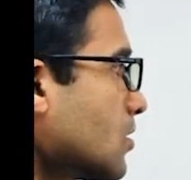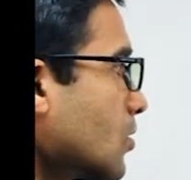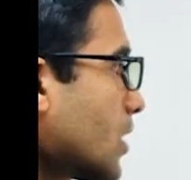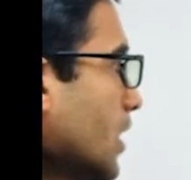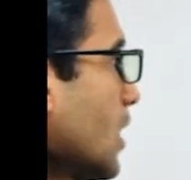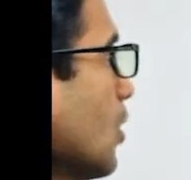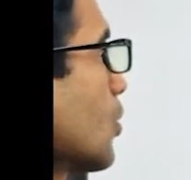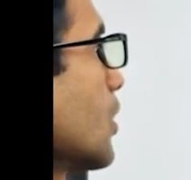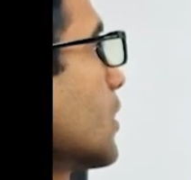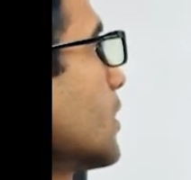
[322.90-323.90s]
Okay, now
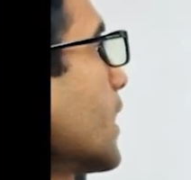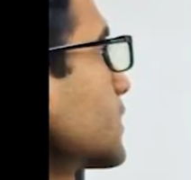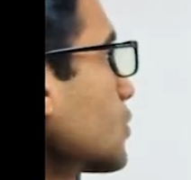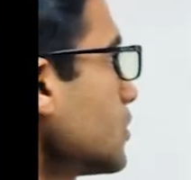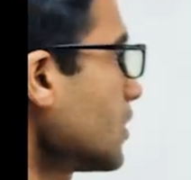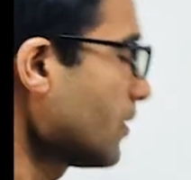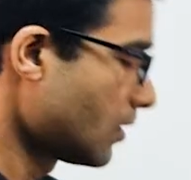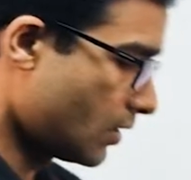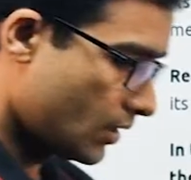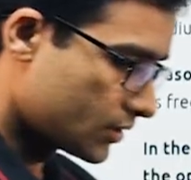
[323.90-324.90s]
going to the next question.
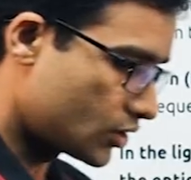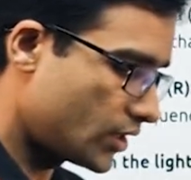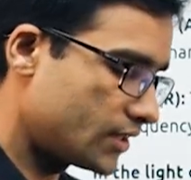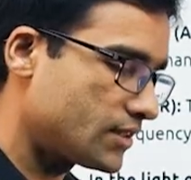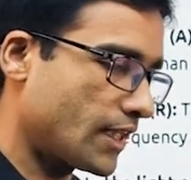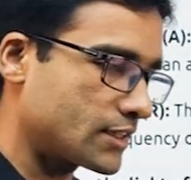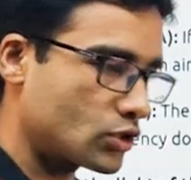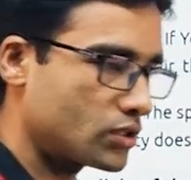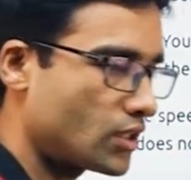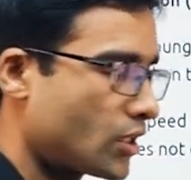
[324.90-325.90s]
So in this next
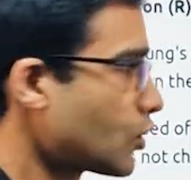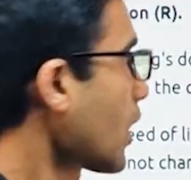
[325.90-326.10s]
question you